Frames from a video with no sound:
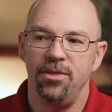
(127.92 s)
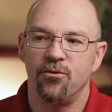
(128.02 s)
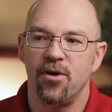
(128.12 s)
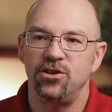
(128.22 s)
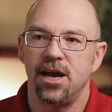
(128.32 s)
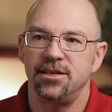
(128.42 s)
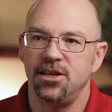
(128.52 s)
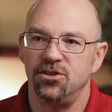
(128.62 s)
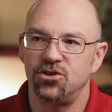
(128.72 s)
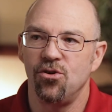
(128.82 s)
the franchise
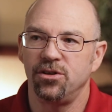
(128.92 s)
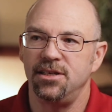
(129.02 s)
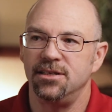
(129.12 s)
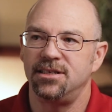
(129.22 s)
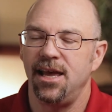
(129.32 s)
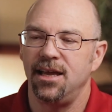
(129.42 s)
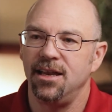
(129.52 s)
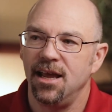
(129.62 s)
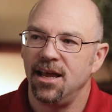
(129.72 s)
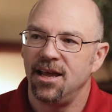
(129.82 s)
consultant said,
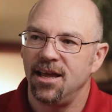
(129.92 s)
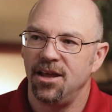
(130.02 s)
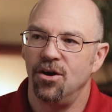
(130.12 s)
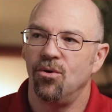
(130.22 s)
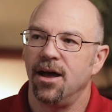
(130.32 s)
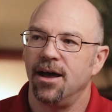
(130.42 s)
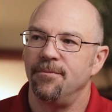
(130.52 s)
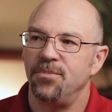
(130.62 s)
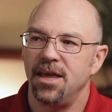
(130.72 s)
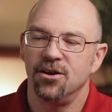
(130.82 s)

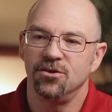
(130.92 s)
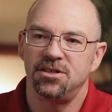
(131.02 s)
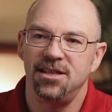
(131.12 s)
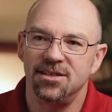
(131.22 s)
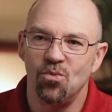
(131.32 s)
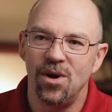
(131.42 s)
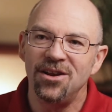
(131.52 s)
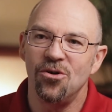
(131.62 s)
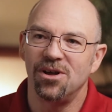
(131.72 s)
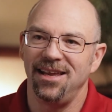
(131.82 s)
here's this
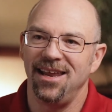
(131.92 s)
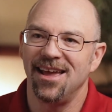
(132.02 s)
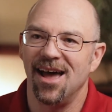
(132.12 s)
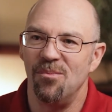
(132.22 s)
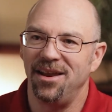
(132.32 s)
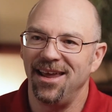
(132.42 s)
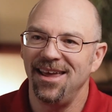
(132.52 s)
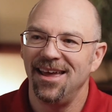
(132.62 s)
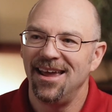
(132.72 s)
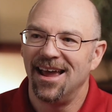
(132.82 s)
window cleaning
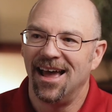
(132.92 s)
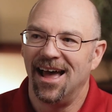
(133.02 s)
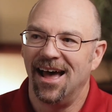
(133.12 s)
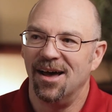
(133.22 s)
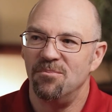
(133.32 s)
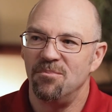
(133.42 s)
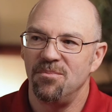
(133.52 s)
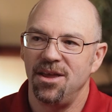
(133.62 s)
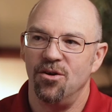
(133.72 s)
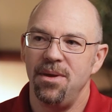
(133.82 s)
company,
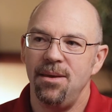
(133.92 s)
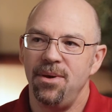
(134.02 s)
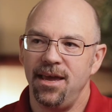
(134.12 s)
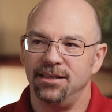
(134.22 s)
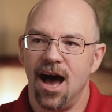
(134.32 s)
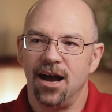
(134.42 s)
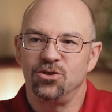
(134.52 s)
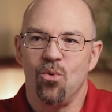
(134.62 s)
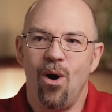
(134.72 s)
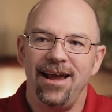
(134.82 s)
me being
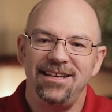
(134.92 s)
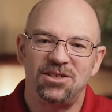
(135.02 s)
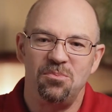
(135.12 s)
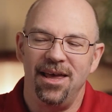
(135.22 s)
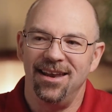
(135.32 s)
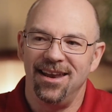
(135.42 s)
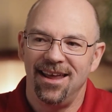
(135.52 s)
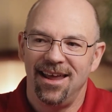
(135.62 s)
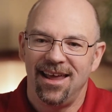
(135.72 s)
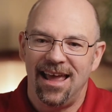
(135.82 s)
Dr. Weissman,
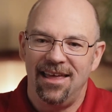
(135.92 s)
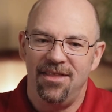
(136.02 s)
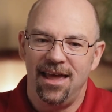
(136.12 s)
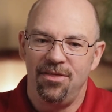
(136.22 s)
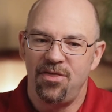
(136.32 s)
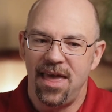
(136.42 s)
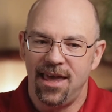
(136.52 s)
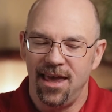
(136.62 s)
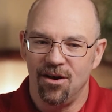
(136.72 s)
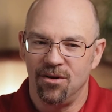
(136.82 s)
and then
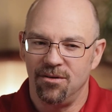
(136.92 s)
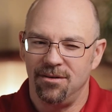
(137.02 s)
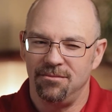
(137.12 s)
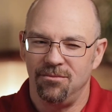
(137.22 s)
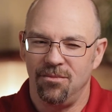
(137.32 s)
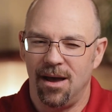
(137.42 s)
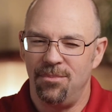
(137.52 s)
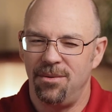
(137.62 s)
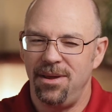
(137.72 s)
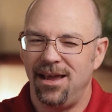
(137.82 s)
thinking I'm
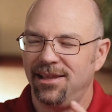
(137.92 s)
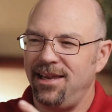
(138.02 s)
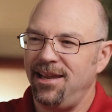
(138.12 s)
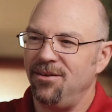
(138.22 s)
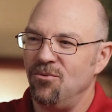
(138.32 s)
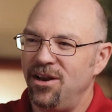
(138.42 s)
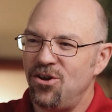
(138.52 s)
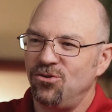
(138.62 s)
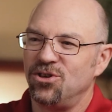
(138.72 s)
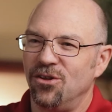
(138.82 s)
going to be cleaning
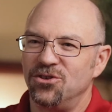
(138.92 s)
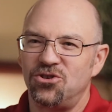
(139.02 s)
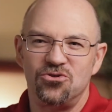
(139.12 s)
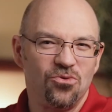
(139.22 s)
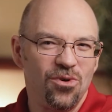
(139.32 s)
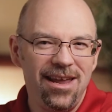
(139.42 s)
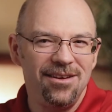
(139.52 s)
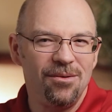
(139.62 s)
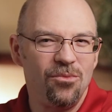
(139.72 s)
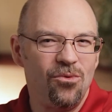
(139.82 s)
windows on the
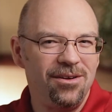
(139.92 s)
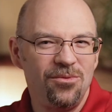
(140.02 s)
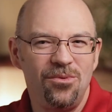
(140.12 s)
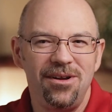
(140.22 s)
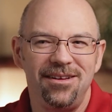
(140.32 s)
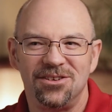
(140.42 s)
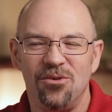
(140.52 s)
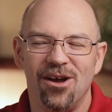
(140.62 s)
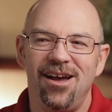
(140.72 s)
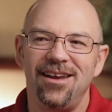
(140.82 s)
street, what's
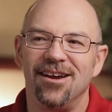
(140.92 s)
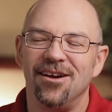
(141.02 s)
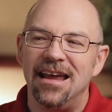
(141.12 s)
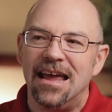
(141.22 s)
going on here?